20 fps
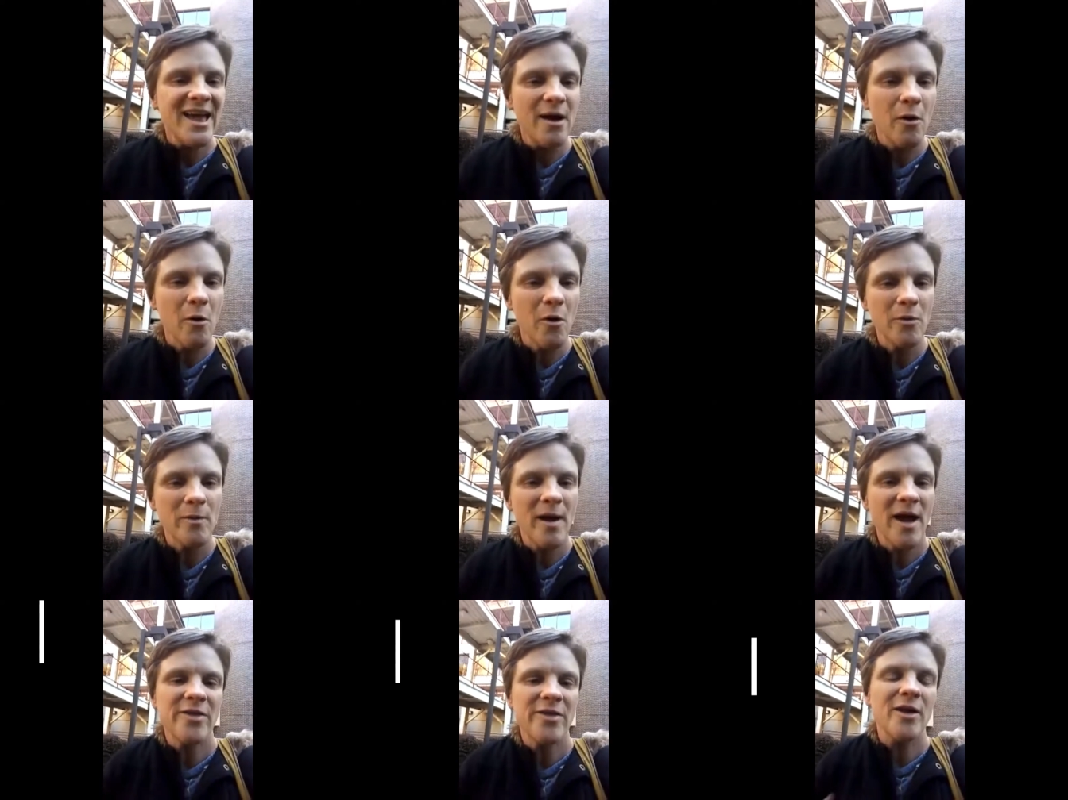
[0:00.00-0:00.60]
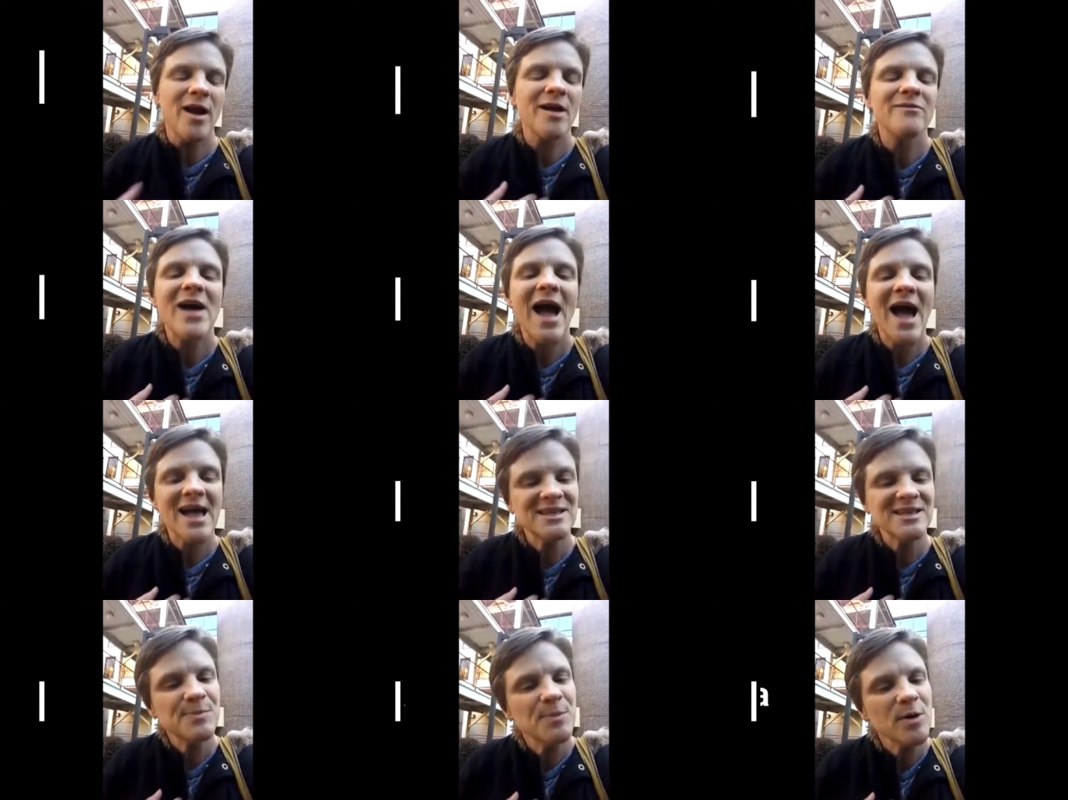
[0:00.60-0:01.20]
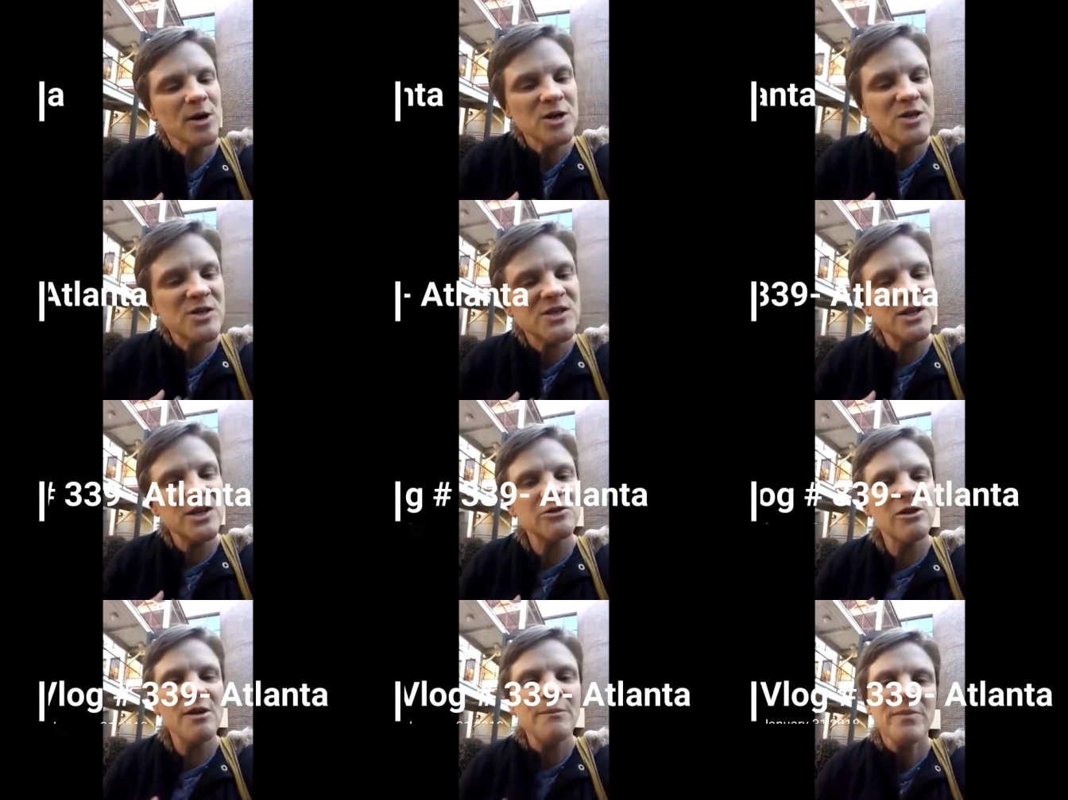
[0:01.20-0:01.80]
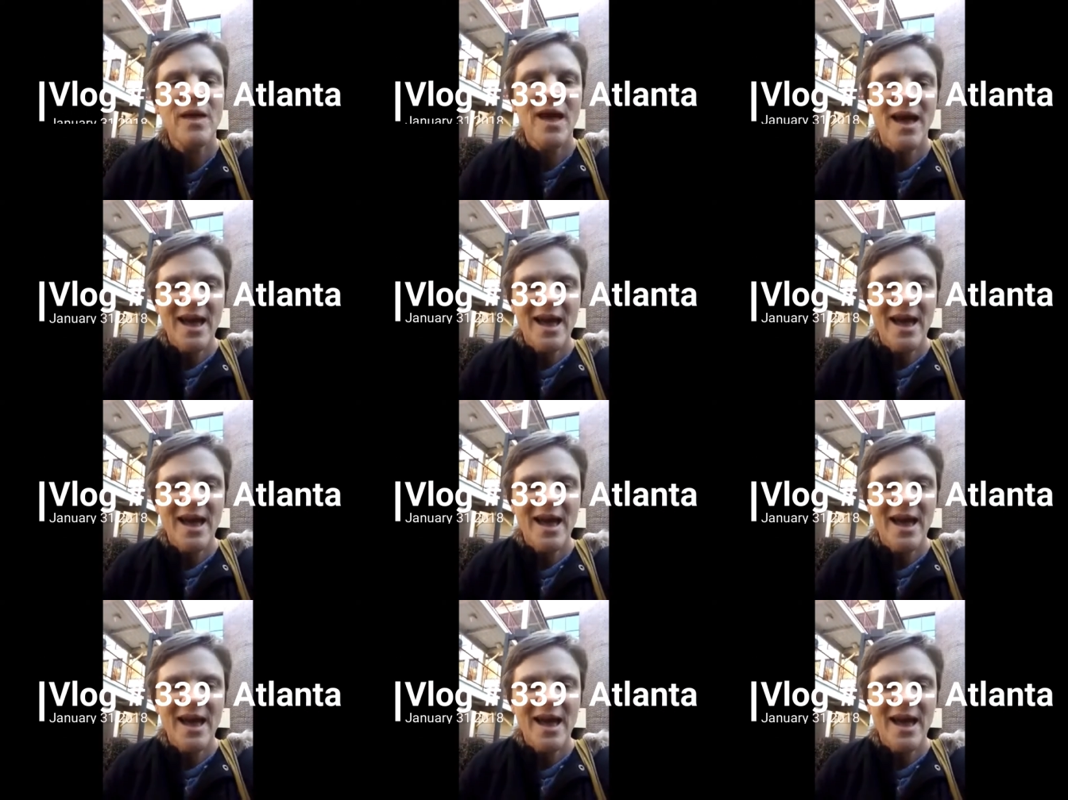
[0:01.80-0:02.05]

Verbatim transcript: or rather have Asperger's syndrome.